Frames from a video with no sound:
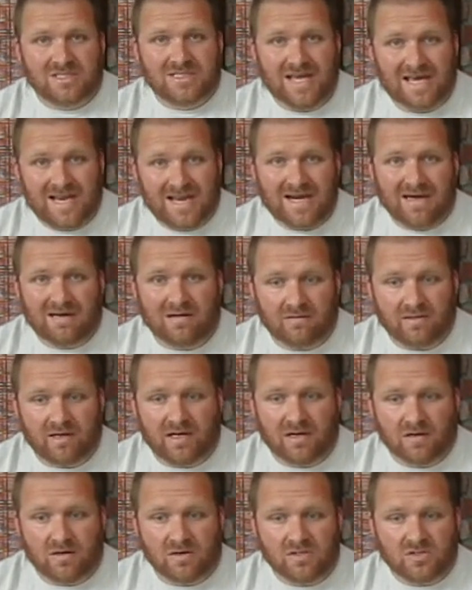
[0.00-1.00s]
dead air
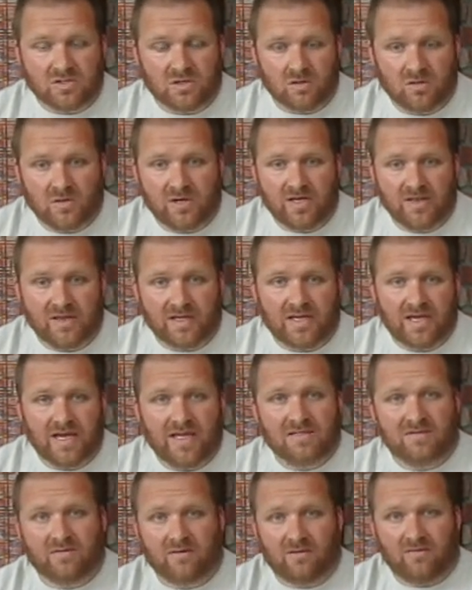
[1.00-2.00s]
there, and so in the
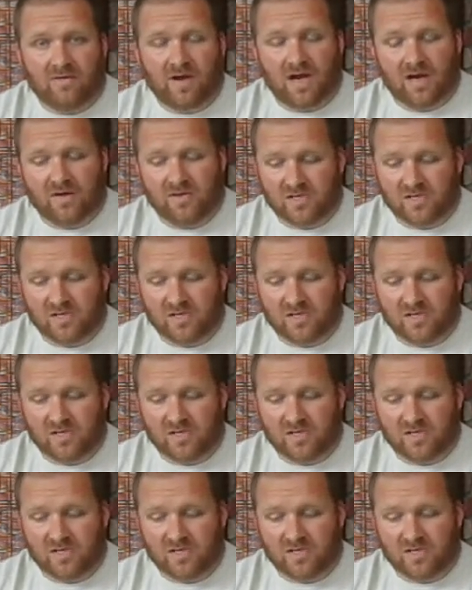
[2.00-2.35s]
case of a fire,